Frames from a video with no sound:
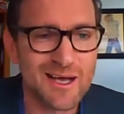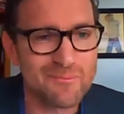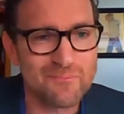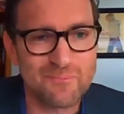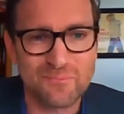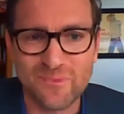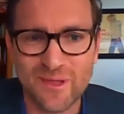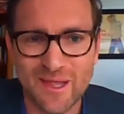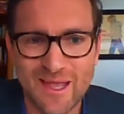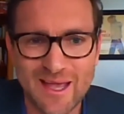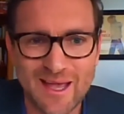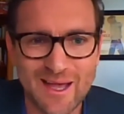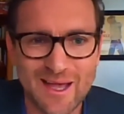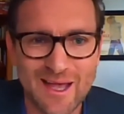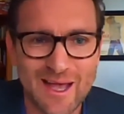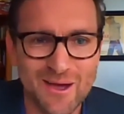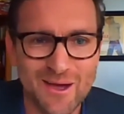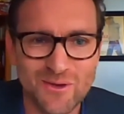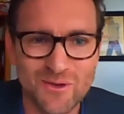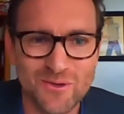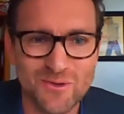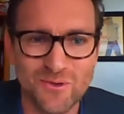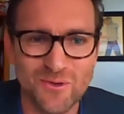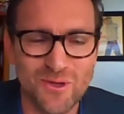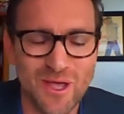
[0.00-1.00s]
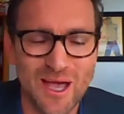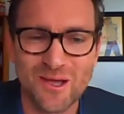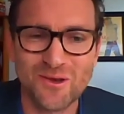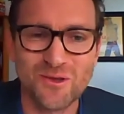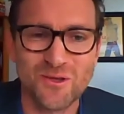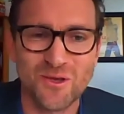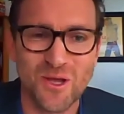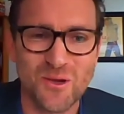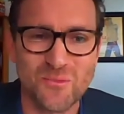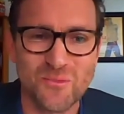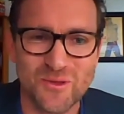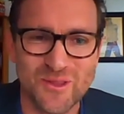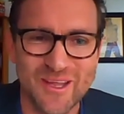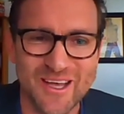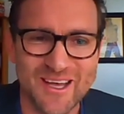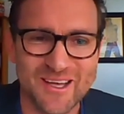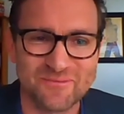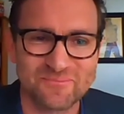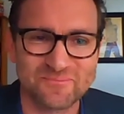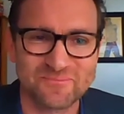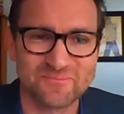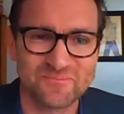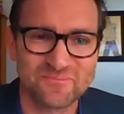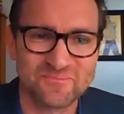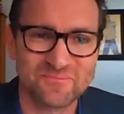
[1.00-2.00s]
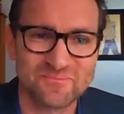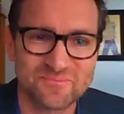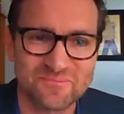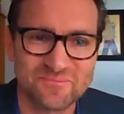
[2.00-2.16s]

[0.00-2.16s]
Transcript: How do you cope with that?